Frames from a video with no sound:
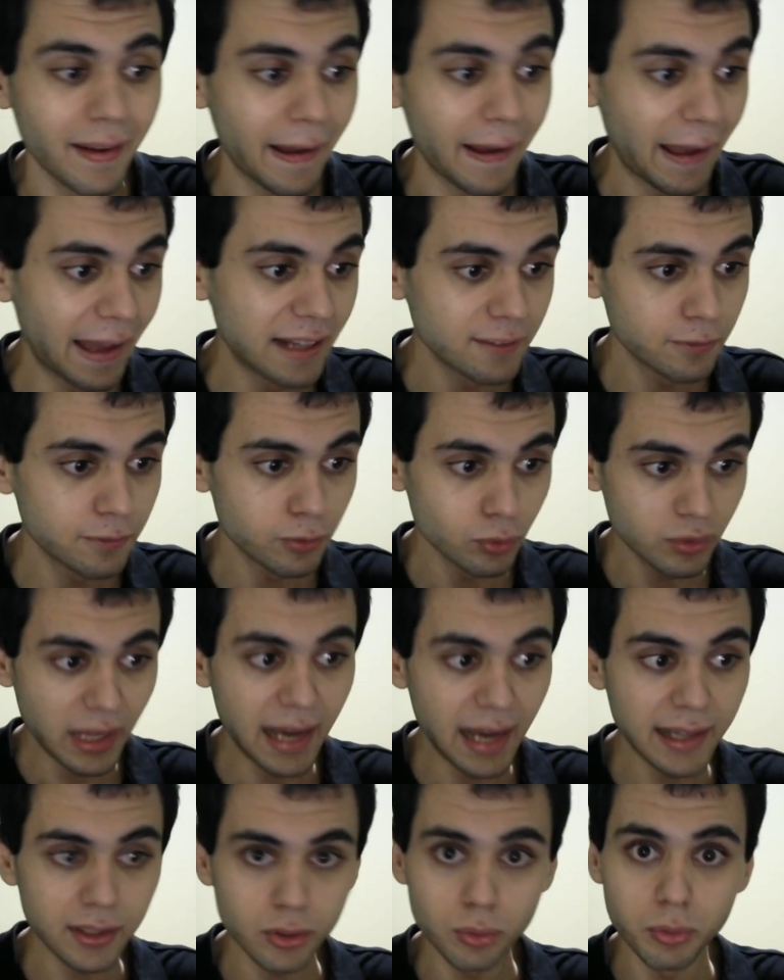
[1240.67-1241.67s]
And through
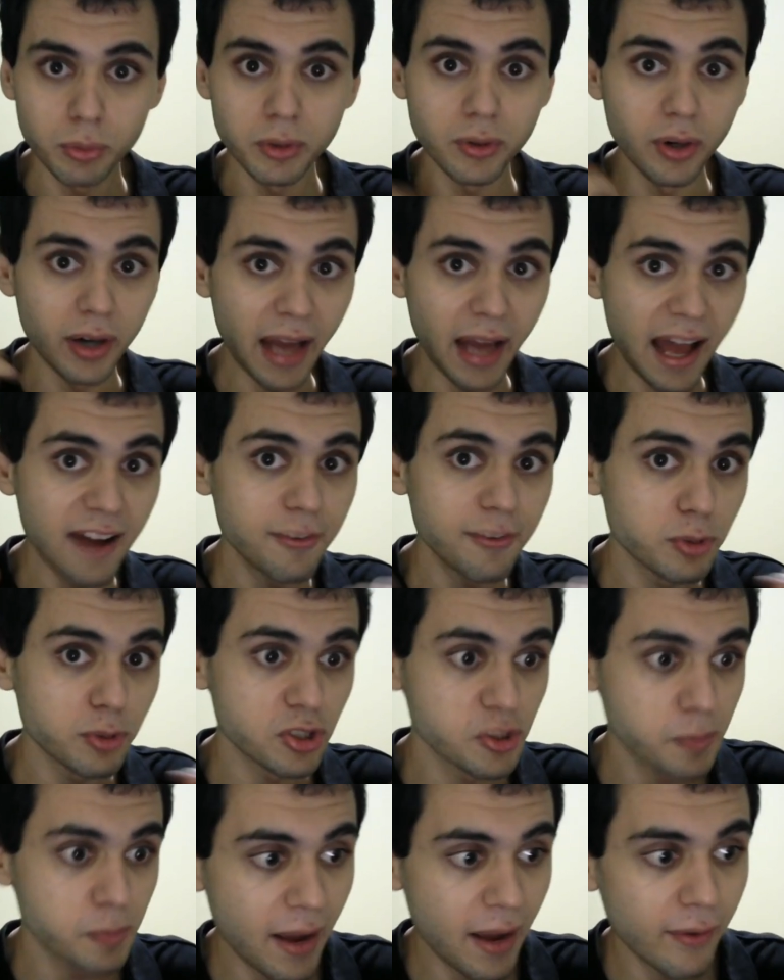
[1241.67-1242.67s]
that, you will have
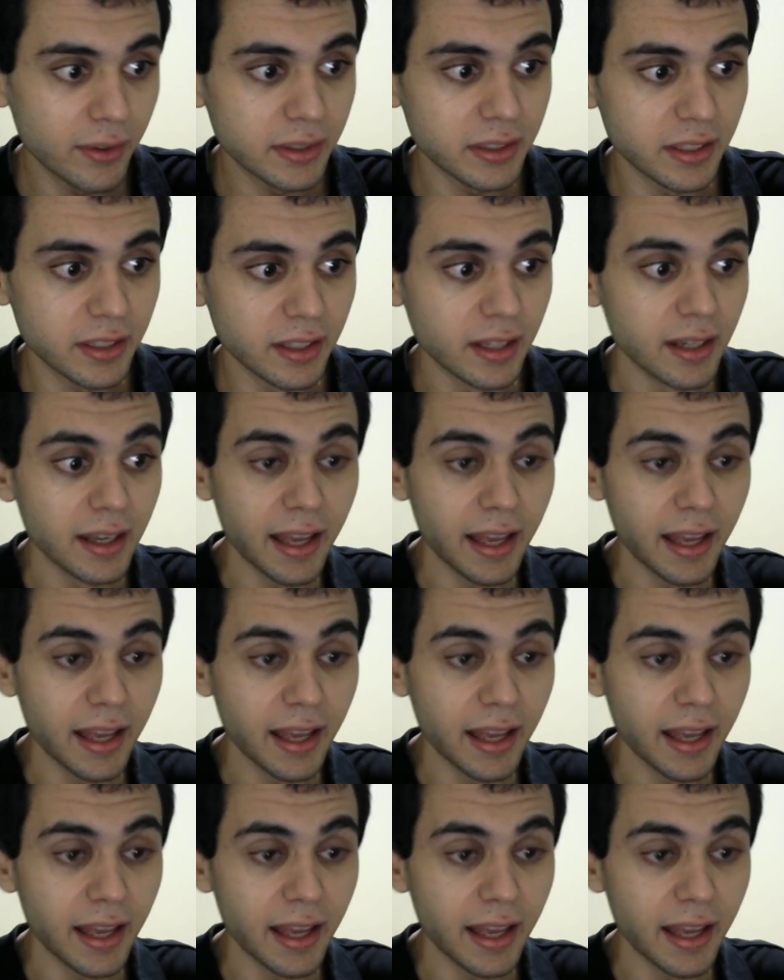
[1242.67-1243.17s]
prosperity.